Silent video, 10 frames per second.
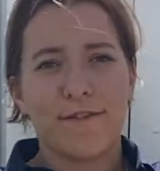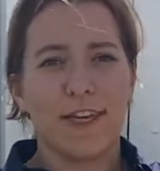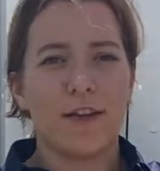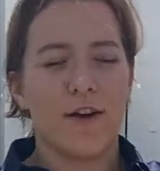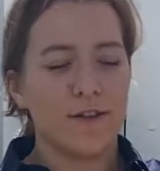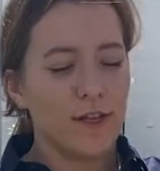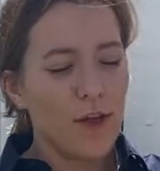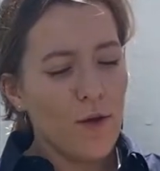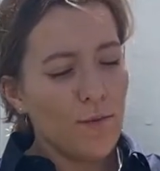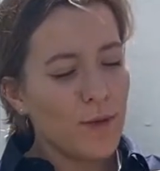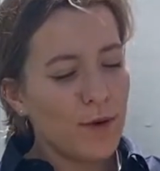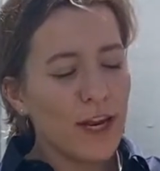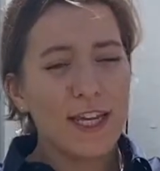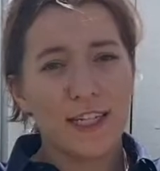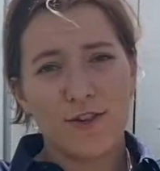kilos, with a body
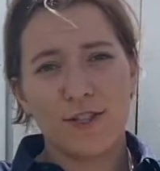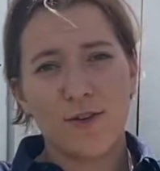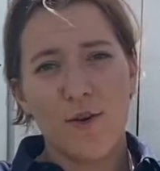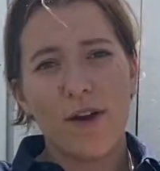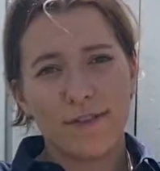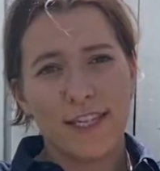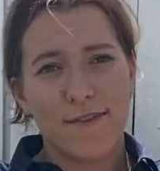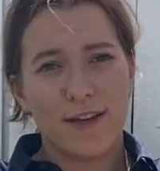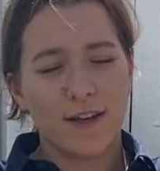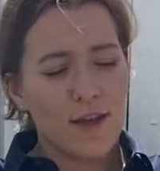condition score of 7,